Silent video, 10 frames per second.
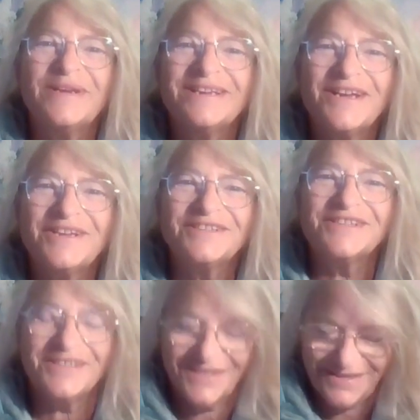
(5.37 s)

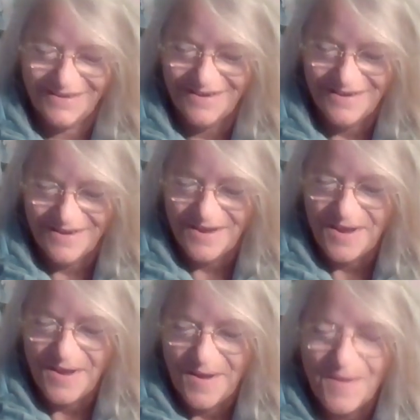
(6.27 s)
sweethearts.
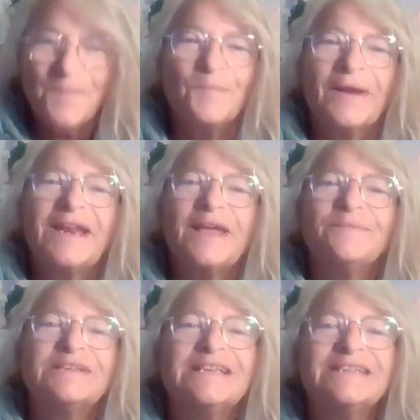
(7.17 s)
My
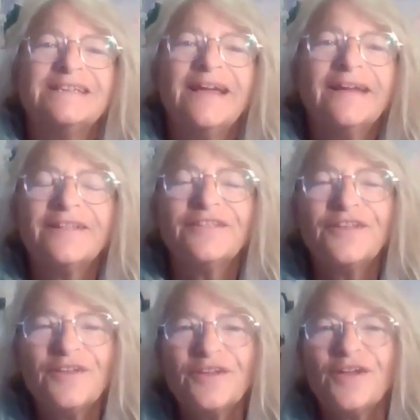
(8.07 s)
name is Lizzy
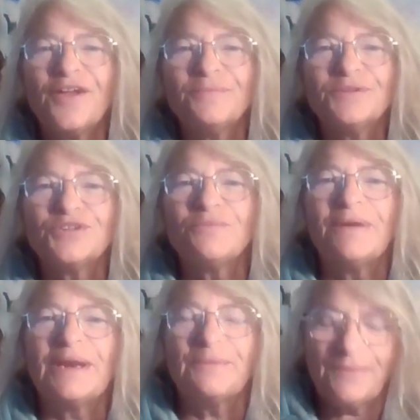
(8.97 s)
Agatha. I'm a
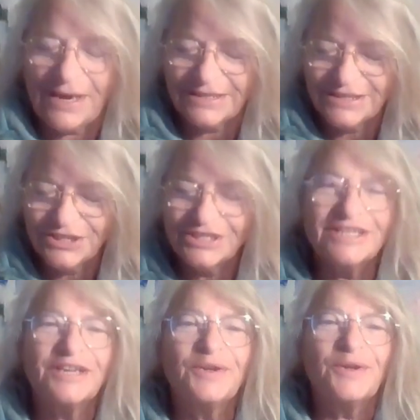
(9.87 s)
shamanic
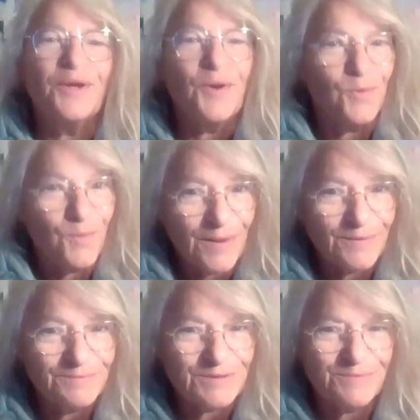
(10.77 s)
practitioner.
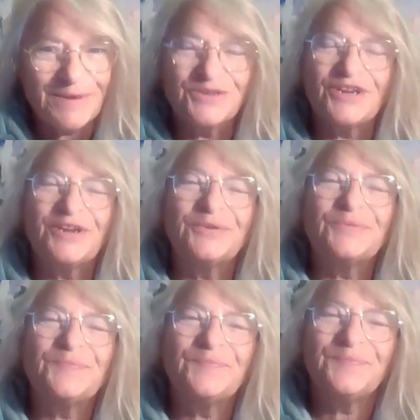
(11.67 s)
Welcome to my
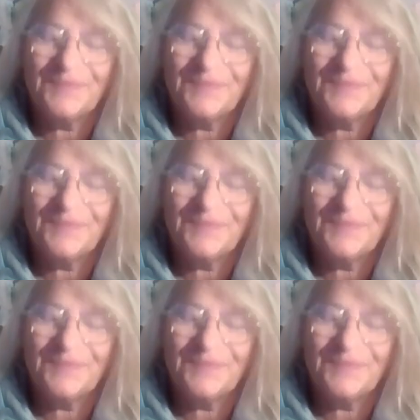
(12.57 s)
channel.